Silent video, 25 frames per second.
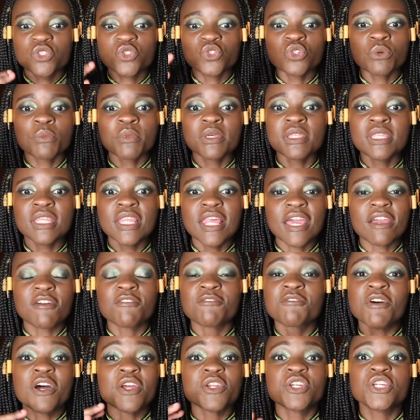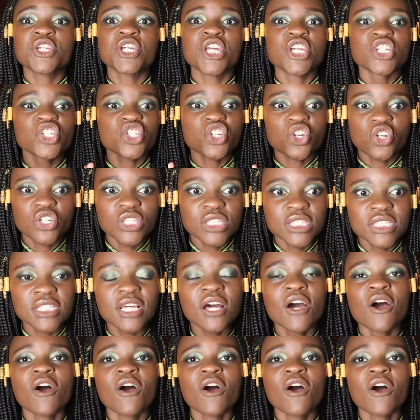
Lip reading: so many like variations